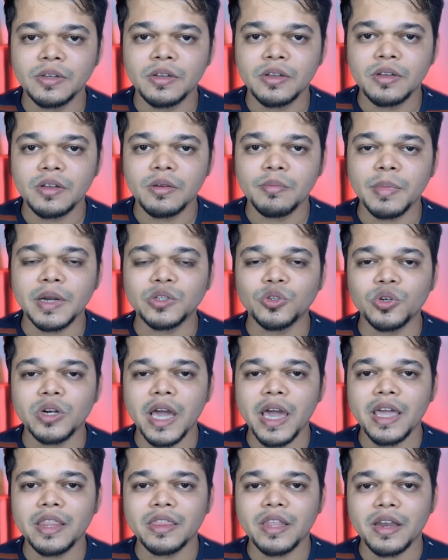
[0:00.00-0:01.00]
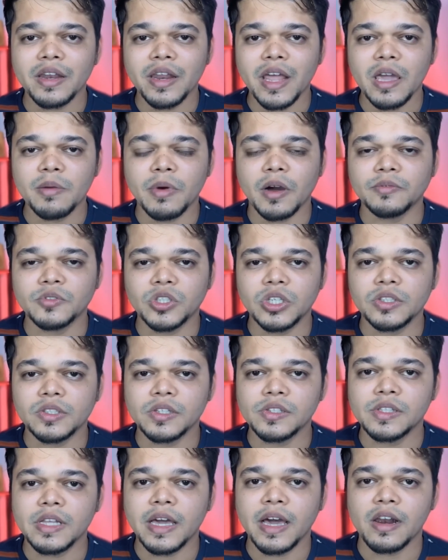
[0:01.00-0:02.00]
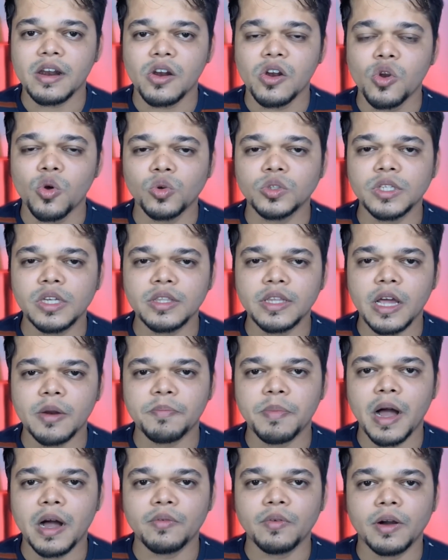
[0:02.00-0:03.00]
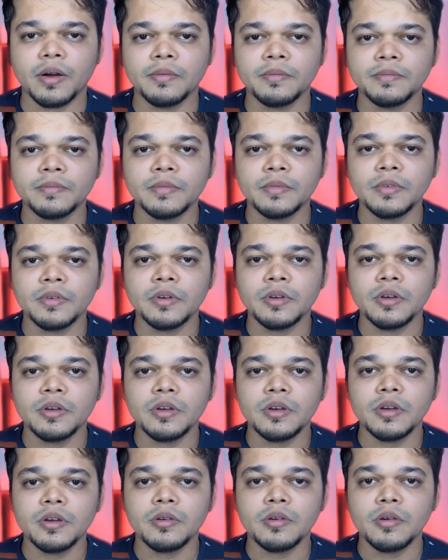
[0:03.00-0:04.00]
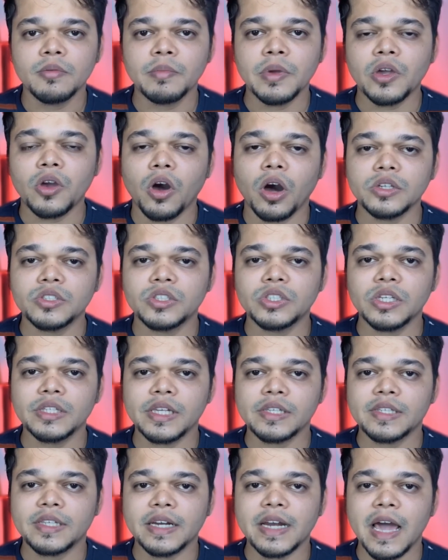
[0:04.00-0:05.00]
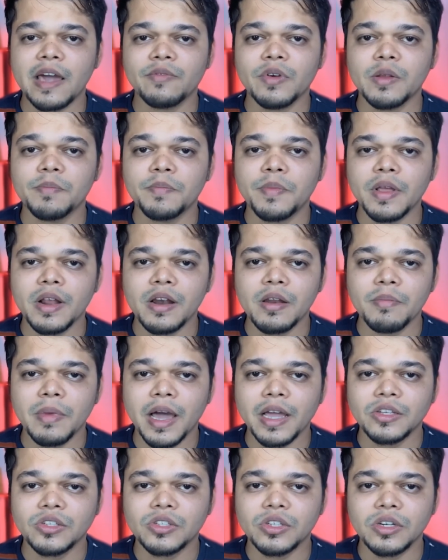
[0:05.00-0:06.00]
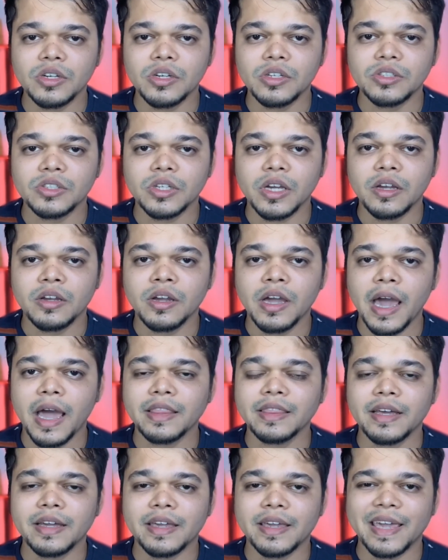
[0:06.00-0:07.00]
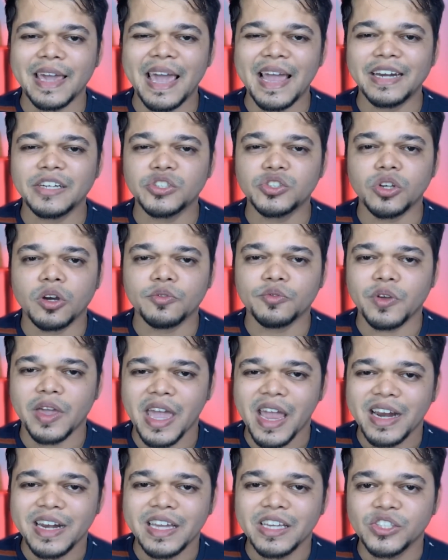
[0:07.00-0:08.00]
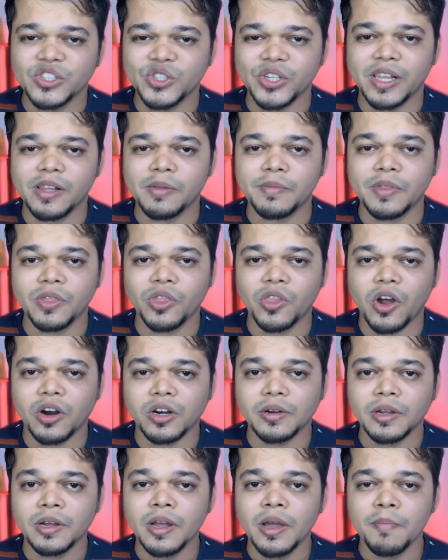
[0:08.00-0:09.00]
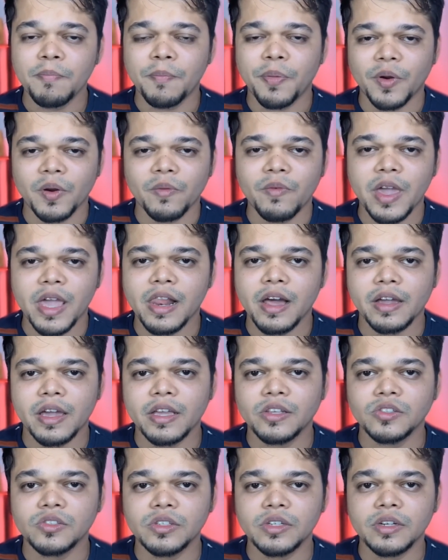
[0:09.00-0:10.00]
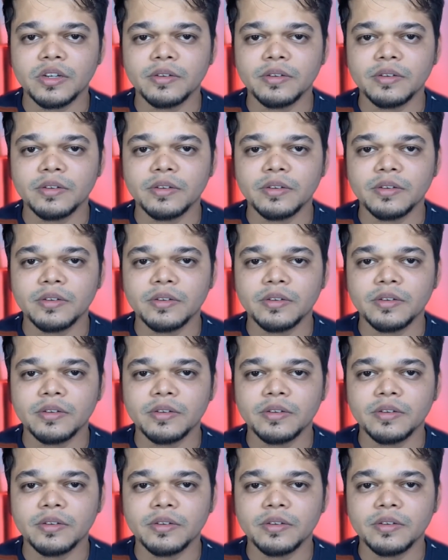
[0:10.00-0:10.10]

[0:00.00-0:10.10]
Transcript: But today in the name of Jesus, they are losing their power. Because Jesus said, I will build my church and the gates of Hades shall not prevail against it.